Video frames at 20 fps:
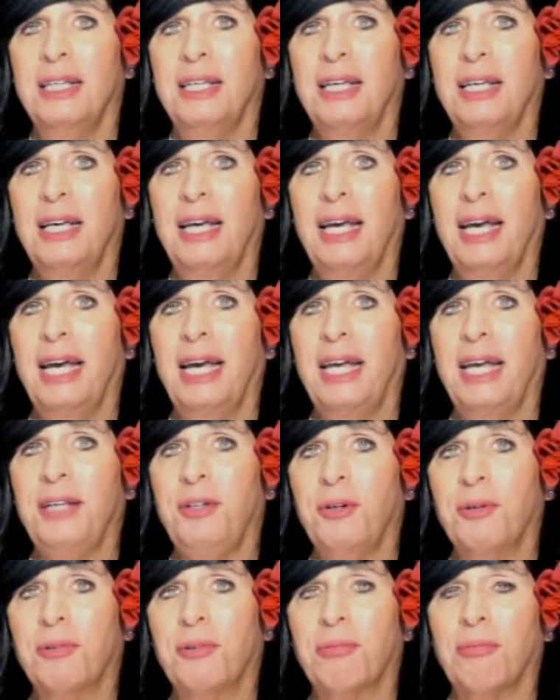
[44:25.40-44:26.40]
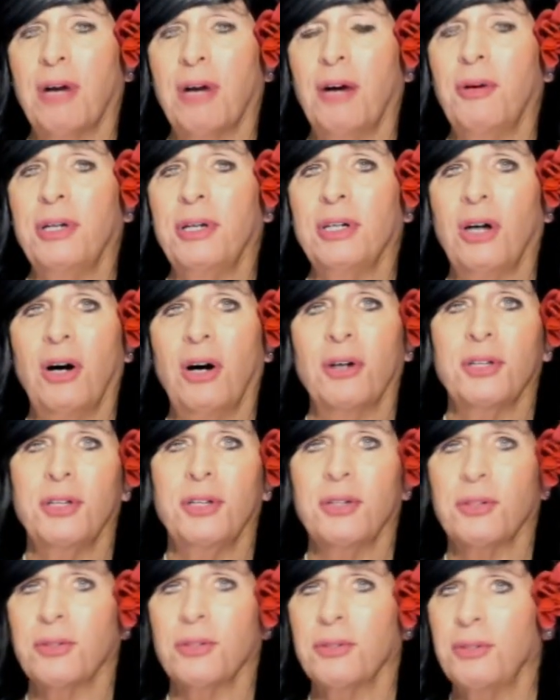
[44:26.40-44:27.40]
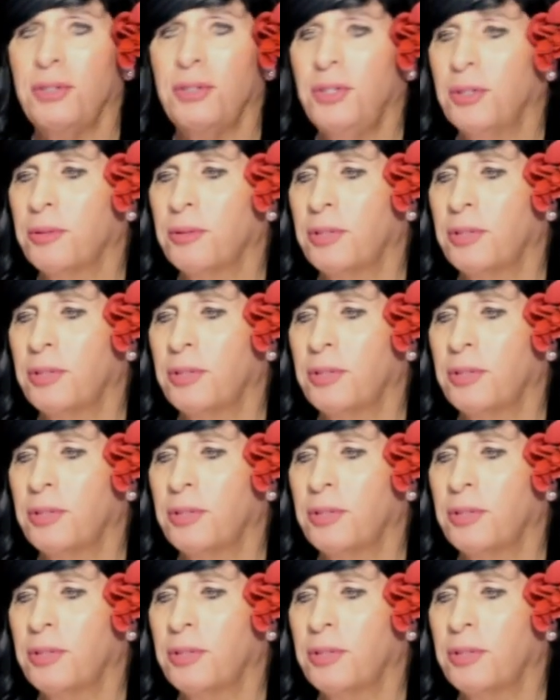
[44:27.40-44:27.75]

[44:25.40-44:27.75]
and you're you're